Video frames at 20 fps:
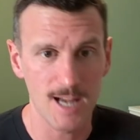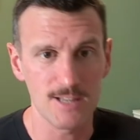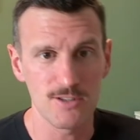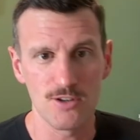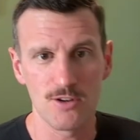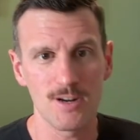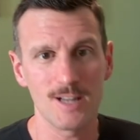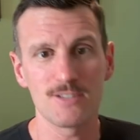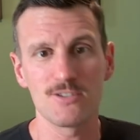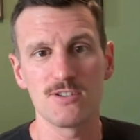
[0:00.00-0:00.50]

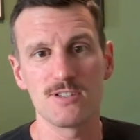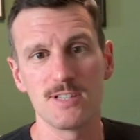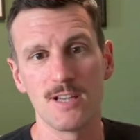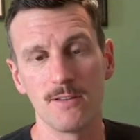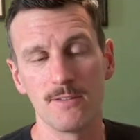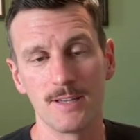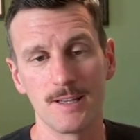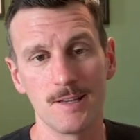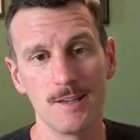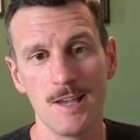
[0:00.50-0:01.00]
You're not just
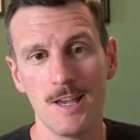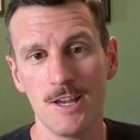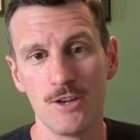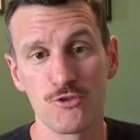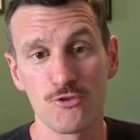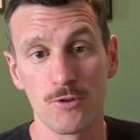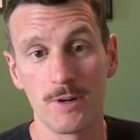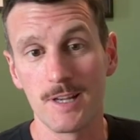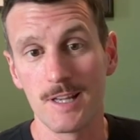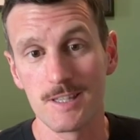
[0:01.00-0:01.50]
selling
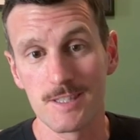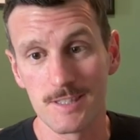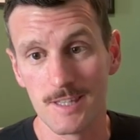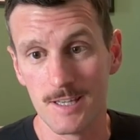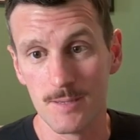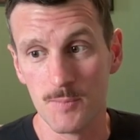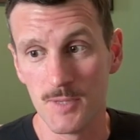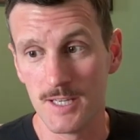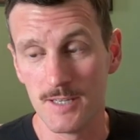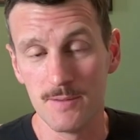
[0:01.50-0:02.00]
trinkets
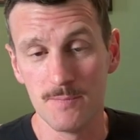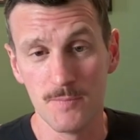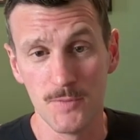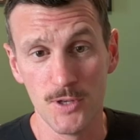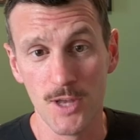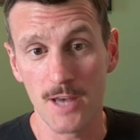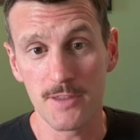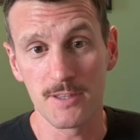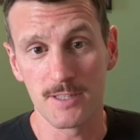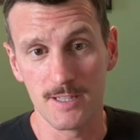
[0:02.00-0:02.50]
that mean
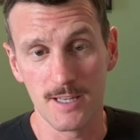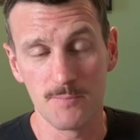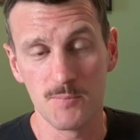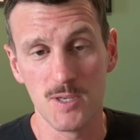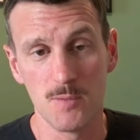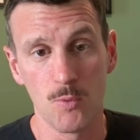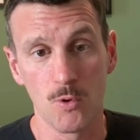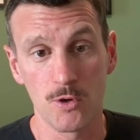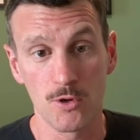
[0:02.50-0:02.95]
nothing to people.